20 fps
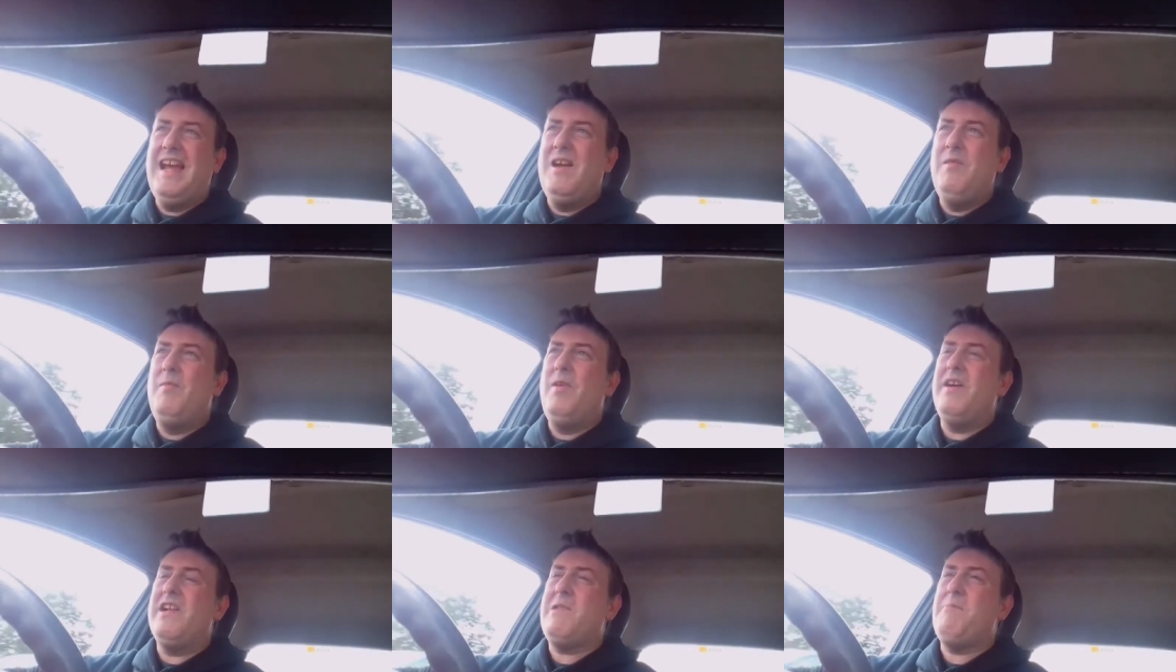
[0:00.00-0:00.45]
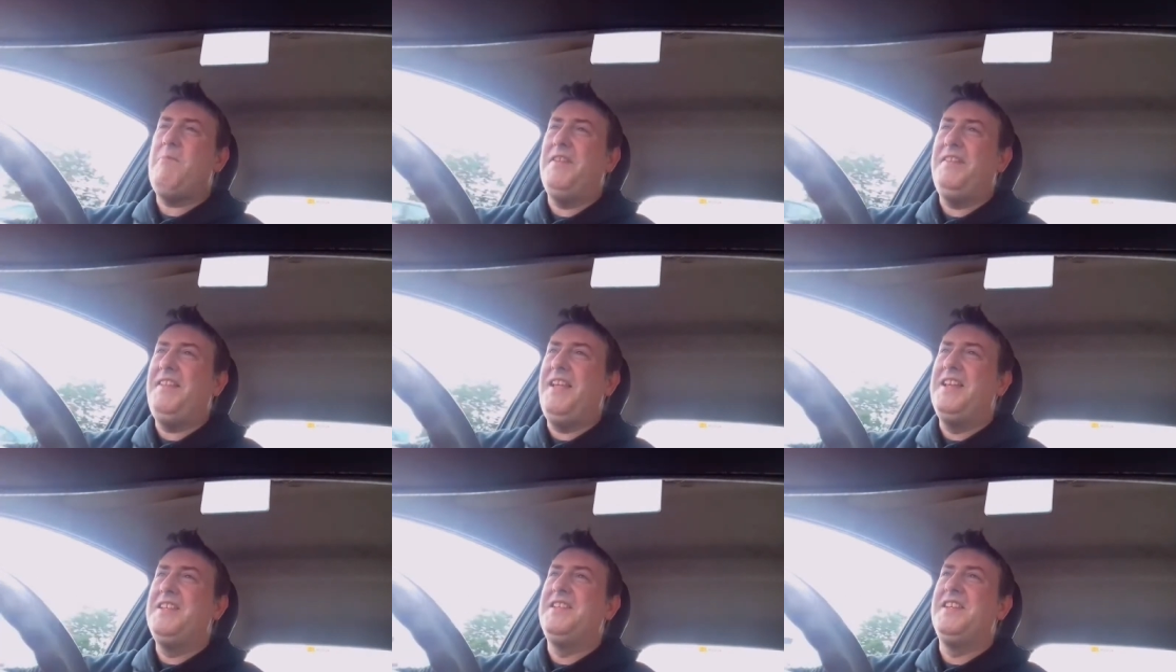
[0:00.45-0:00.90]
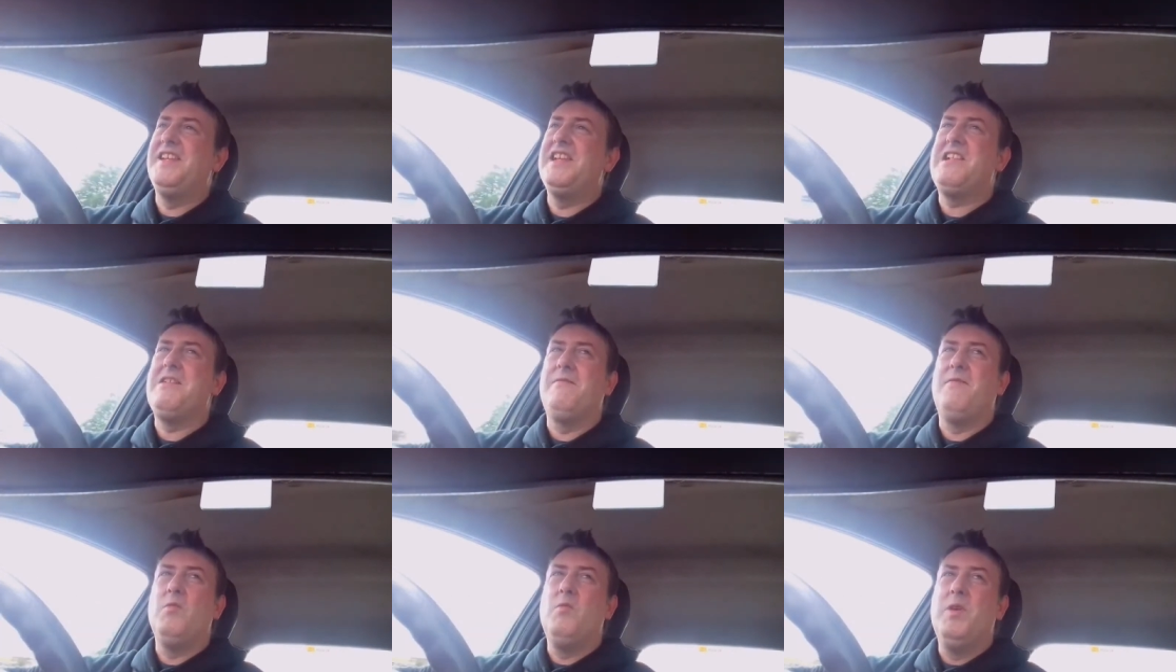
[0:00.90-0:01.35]
how much
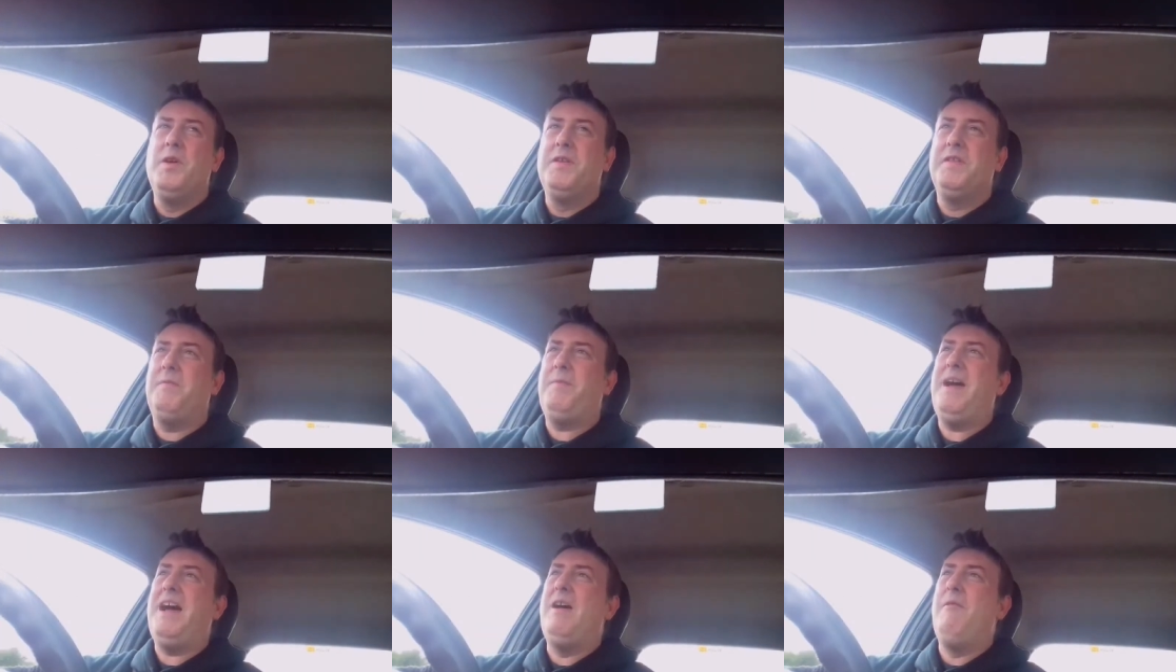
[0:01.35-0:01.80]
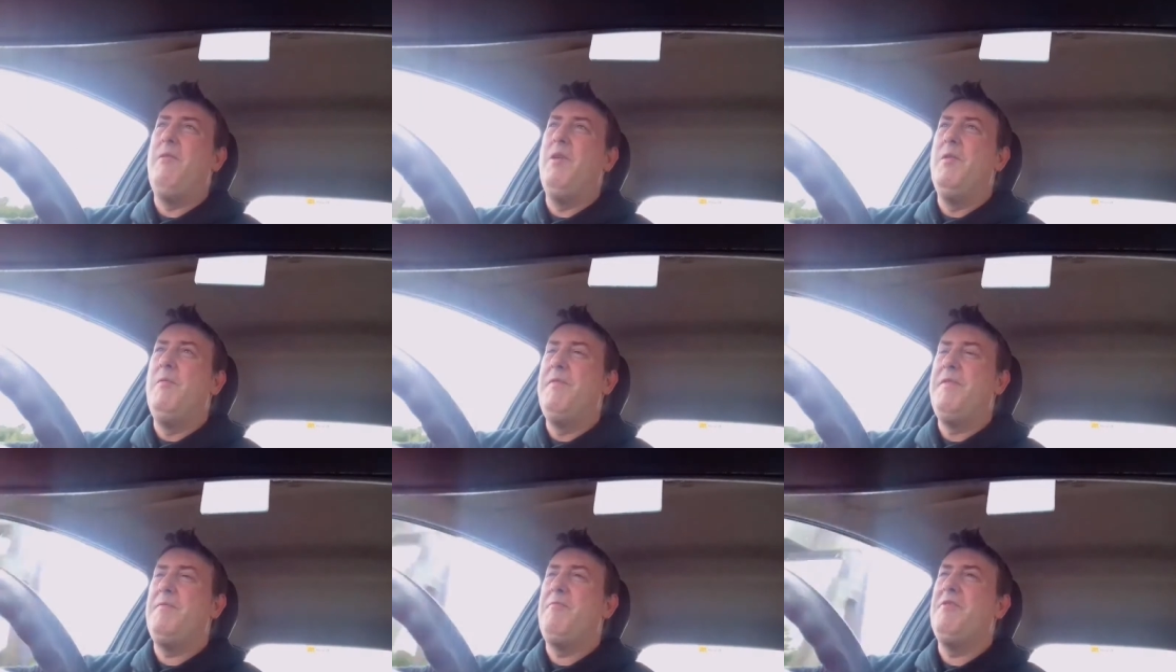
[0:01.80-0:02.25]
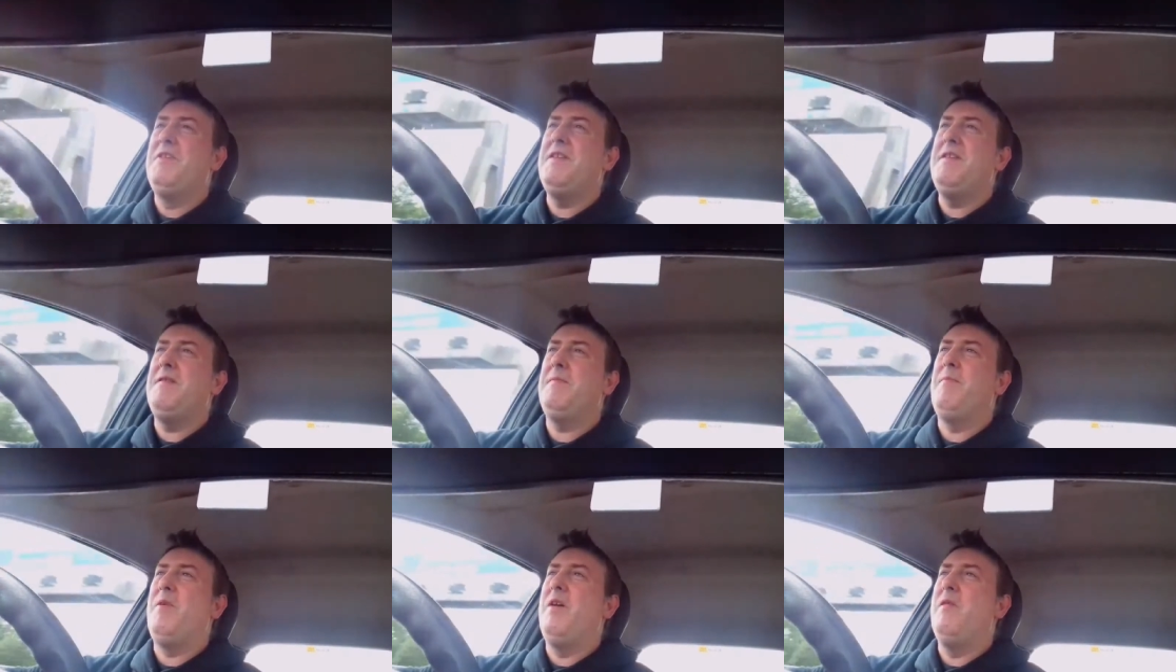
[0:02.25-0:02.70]
percentage of the world's power was
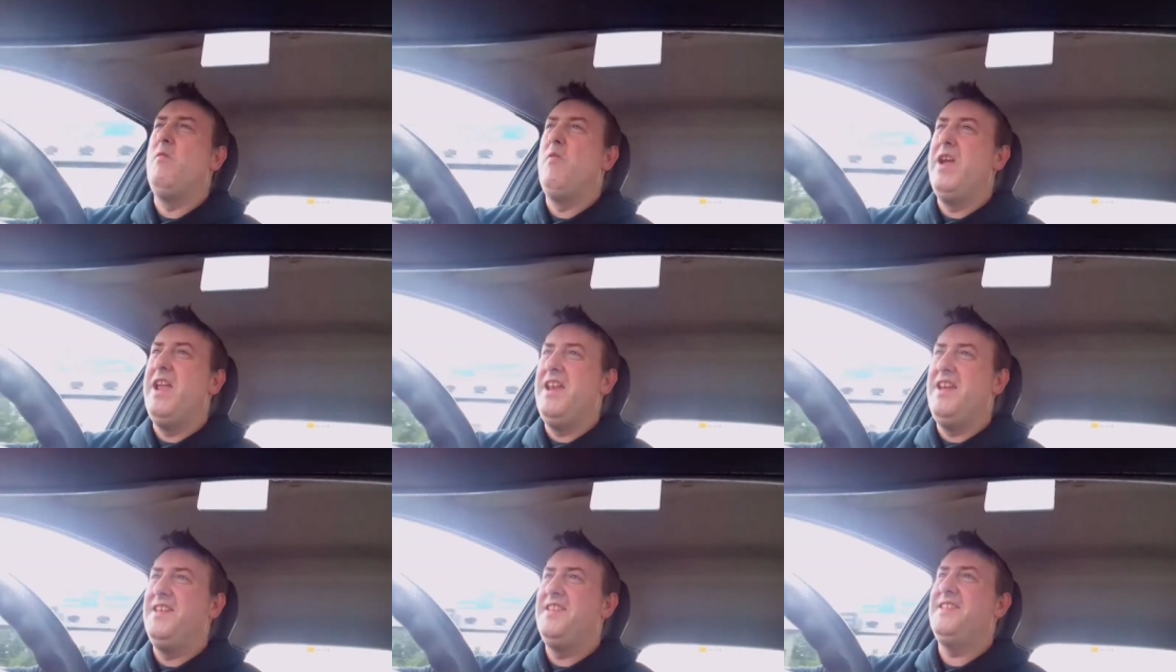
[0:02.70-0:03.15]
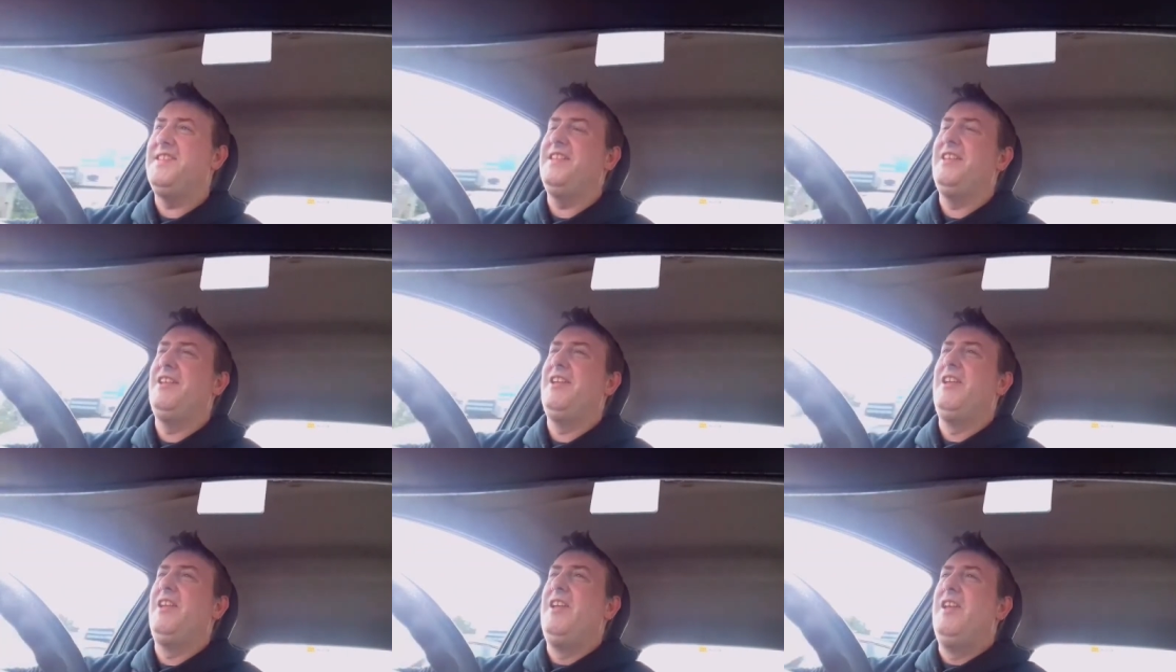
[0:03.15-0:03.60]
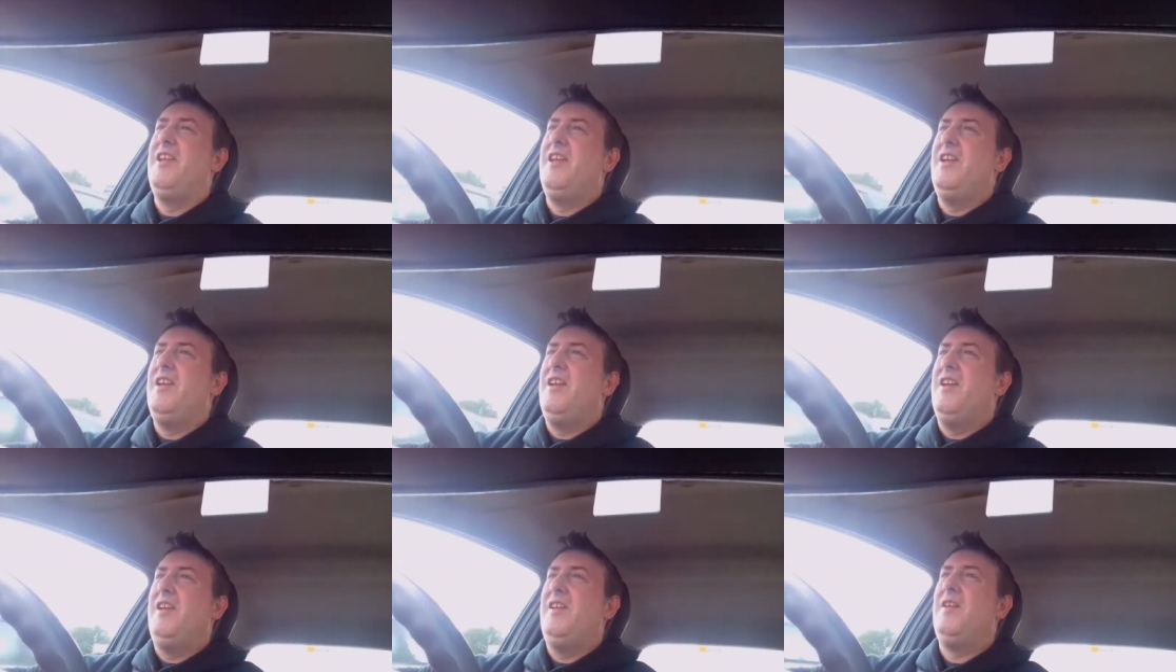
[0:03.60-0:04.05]
produced by wind
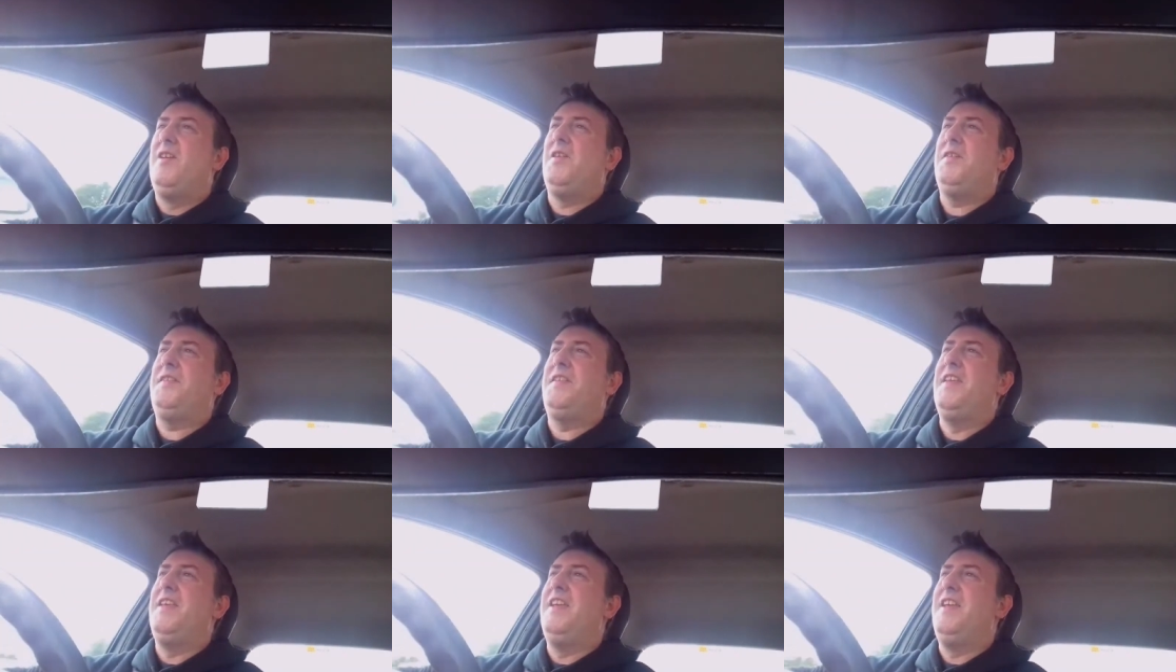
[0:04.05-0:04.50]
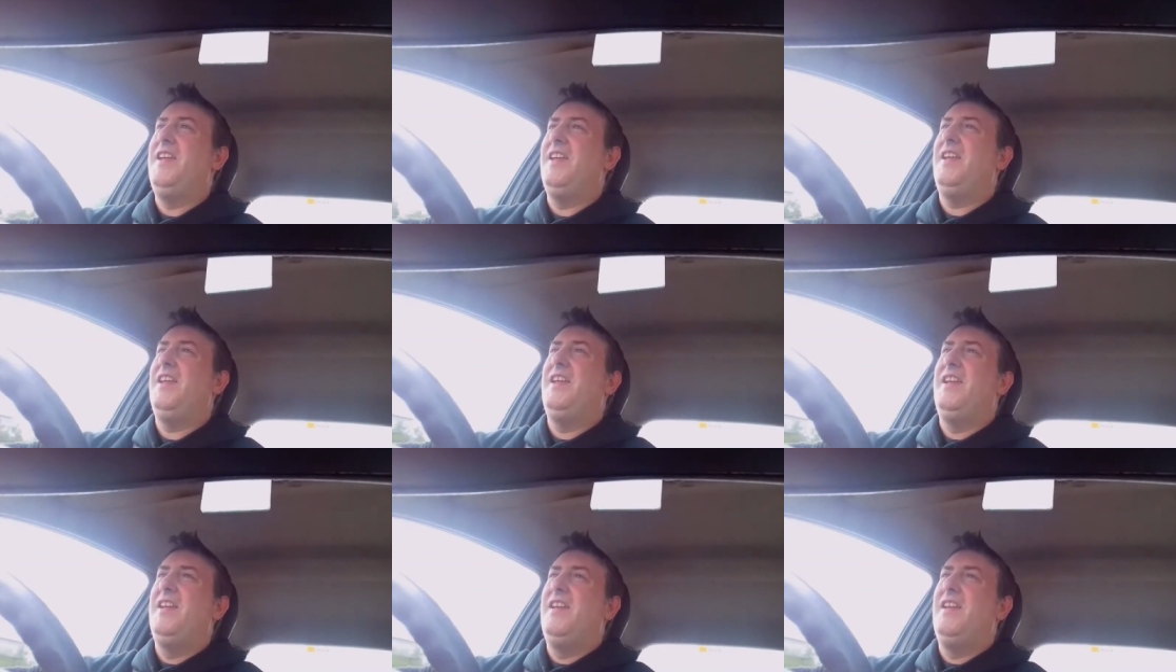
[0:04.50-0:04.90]
last year?